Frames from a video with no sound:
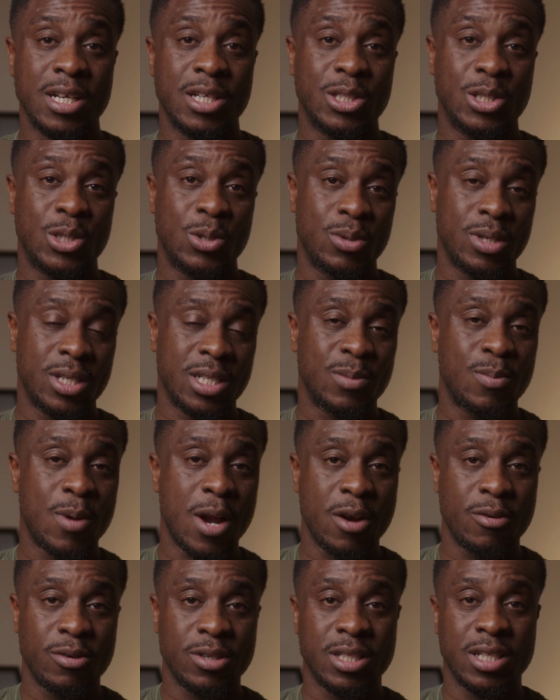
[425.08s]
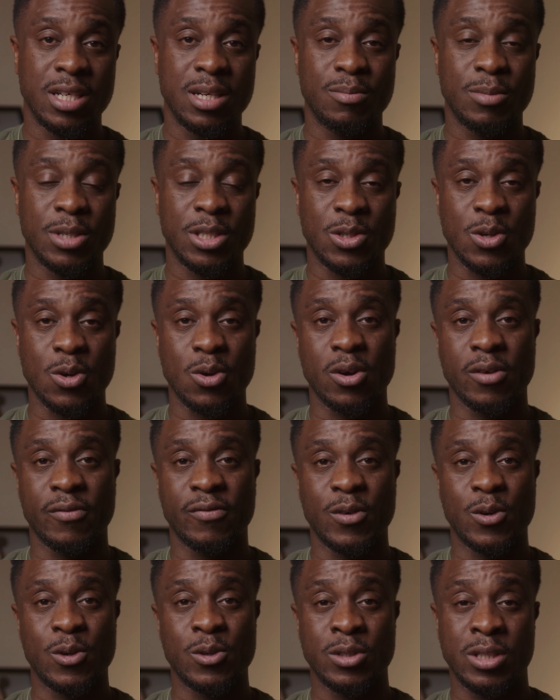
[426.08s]
to an aspiring
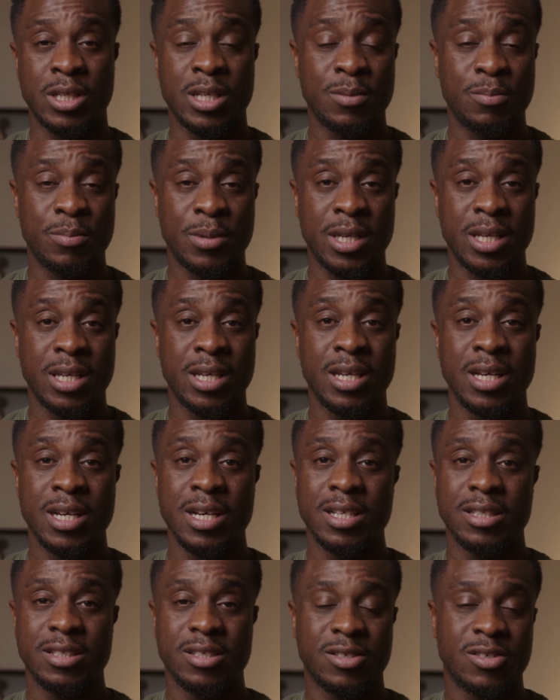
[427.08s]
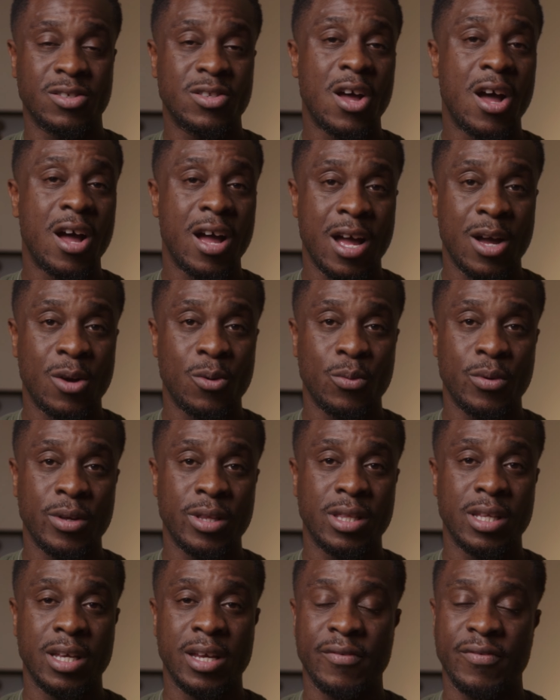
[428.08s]
cinematographer or DP to start out
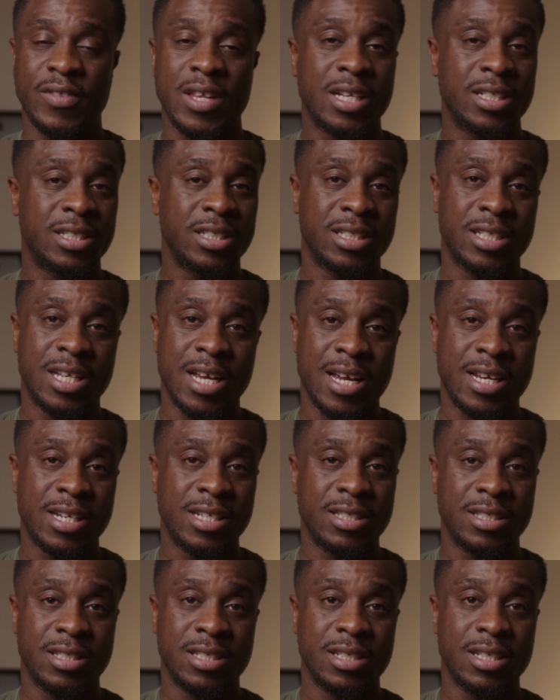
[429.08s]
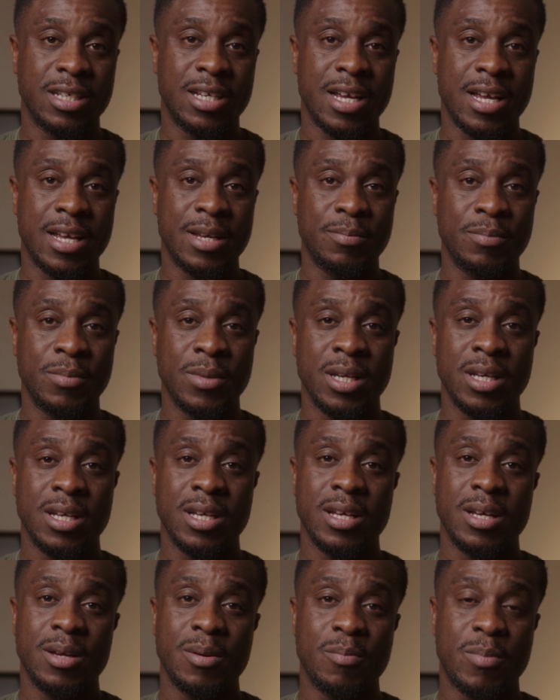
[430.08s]
with if they're just getting into the game.
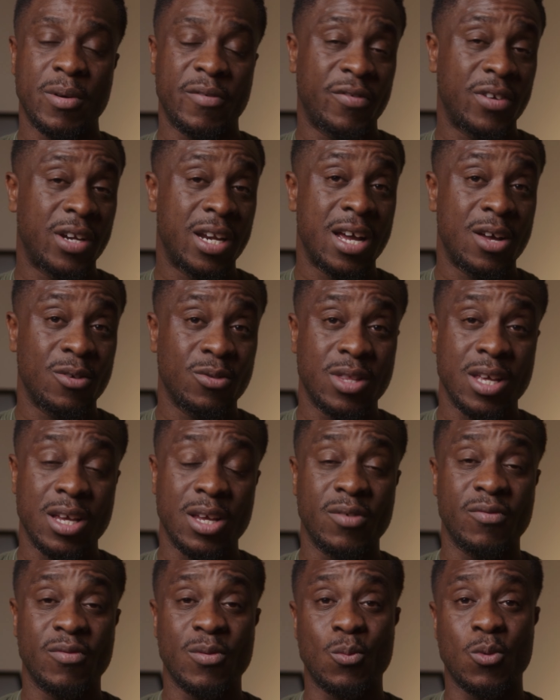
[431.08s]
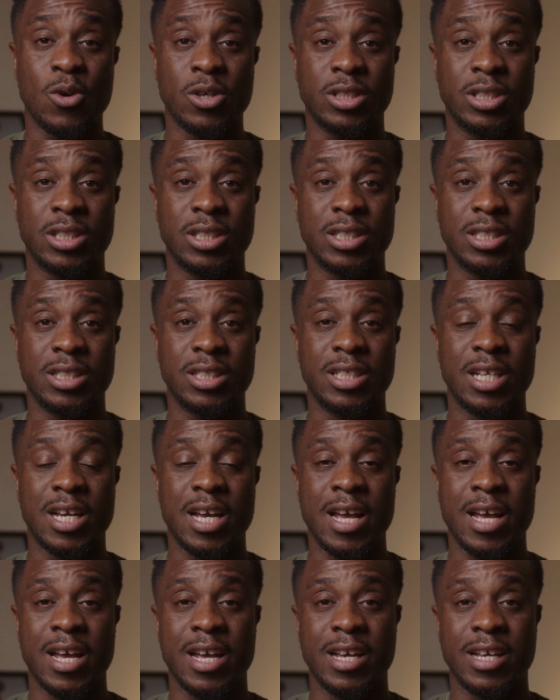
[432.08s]
But for now, thank you for watching
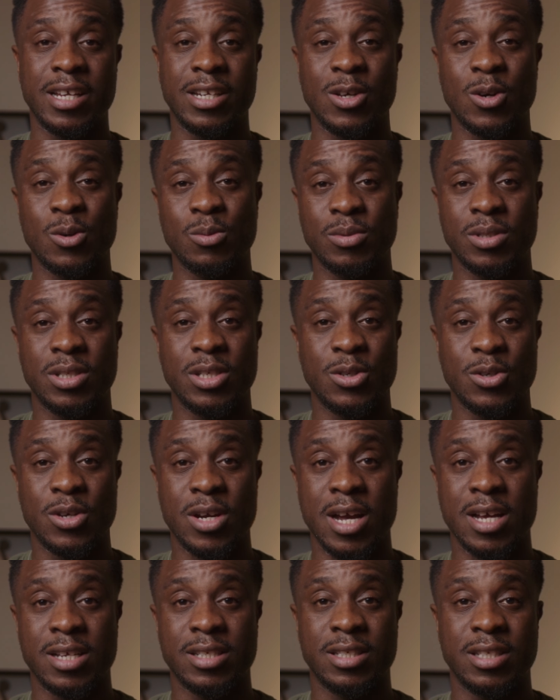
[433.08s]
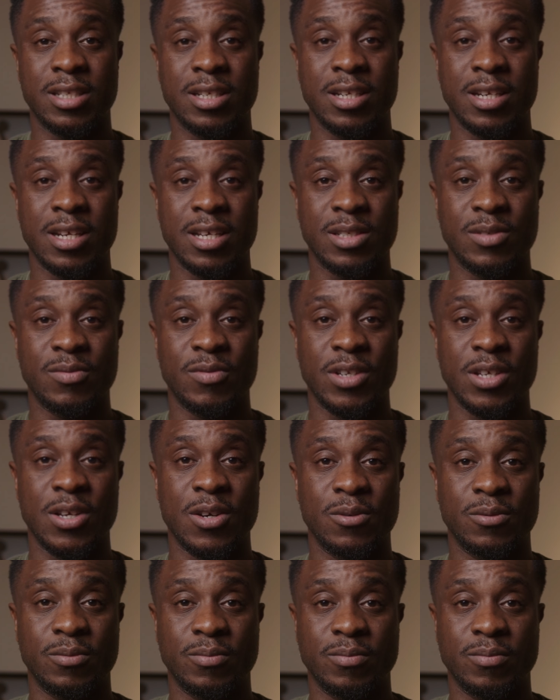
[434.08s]
and hope to see you guys in the next video.